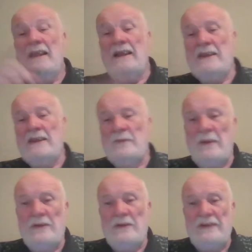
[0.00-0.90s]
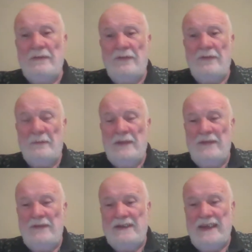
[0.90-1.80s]
And that's pretty much it from me
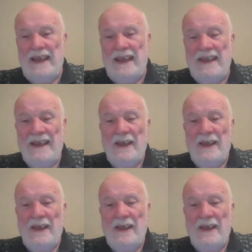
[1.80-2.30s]
for today.